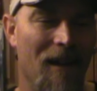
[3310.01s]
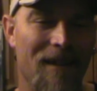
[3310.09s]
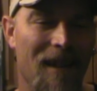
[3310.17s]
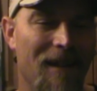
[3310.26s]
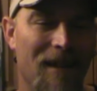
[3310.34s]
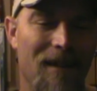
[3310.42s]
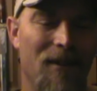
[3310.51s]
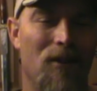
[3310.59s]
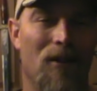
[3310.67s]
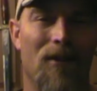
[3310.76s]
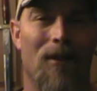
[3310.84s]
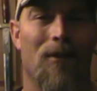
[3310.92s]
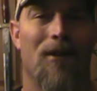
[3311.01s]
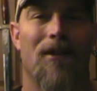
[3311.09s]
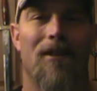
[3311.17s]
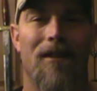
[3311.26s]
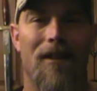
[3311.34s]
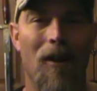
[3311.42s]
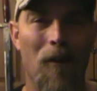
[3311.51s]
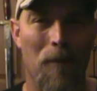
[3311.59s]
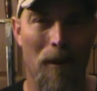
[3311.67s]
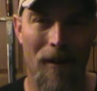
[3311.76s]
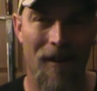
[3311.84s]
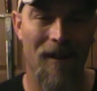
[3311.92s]
I was like, this is just so
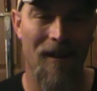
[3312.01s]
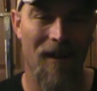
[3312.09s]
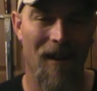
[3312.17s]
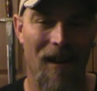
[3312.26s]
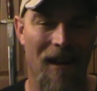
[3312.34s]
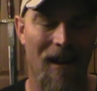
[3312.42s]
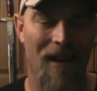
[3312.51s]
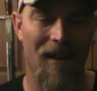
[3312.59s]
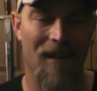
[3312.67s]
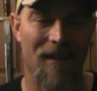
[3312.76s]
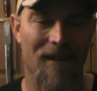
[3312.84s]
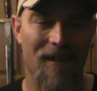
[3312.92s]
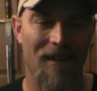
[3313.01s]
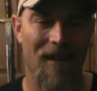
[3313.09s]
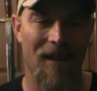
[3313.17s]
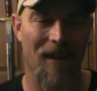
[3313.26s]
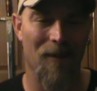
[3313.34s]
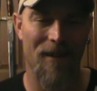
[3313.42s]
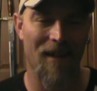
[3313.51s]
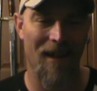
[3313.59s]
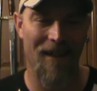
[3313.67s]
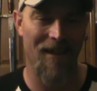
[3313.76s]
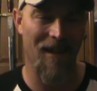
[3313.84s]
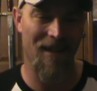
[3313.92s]
stupid. And I was like,
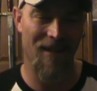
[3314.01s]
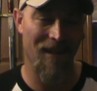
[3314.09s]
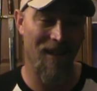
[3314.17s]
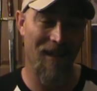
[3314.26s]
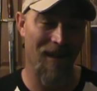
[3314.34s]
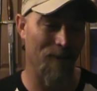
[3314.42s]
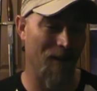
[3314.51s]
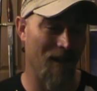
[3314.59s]
that's it, I'm